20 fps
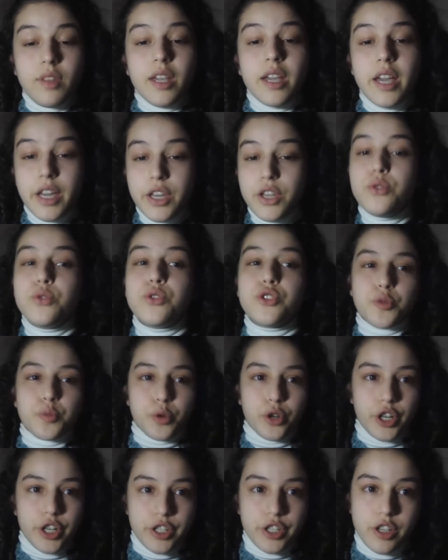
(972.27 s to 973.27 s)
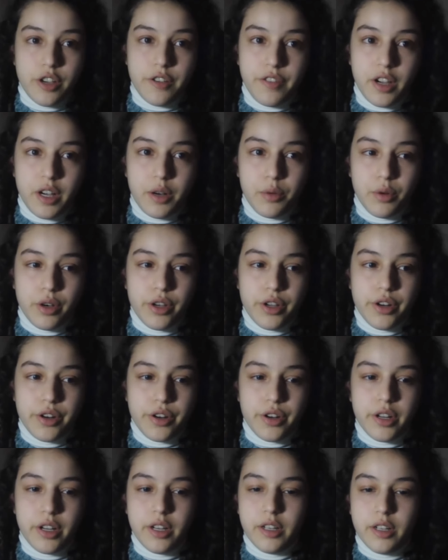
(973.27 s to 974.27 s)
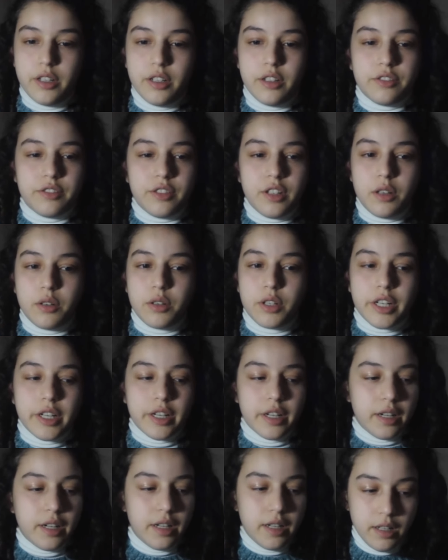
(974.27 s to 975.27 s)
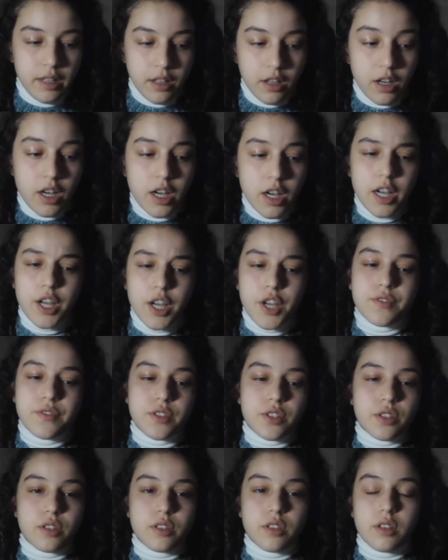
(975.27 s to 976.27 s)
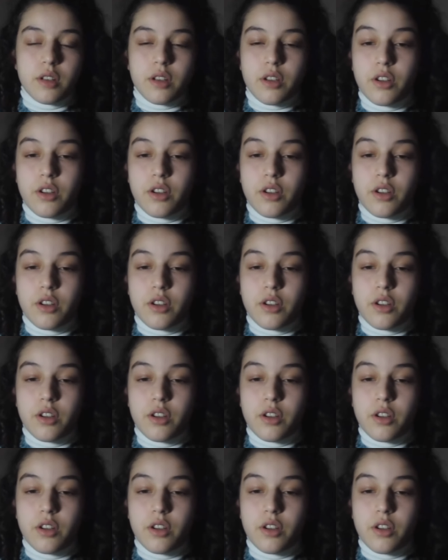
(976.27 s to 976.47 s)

huge part of our lives.